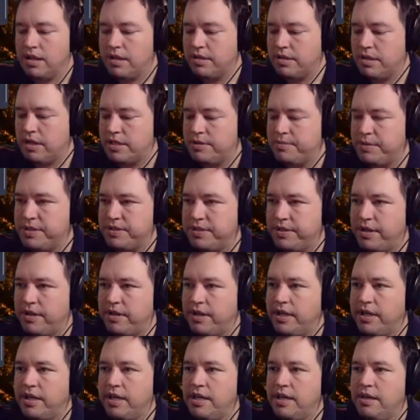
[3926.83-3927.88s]
Touch my
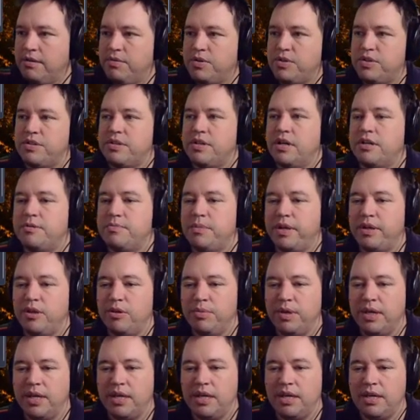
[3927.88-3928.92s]
security key, which is touch my
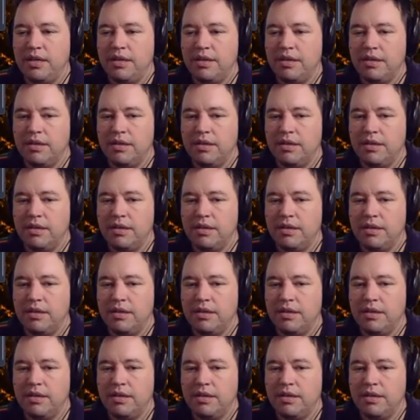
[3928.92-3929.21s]
YubiKey.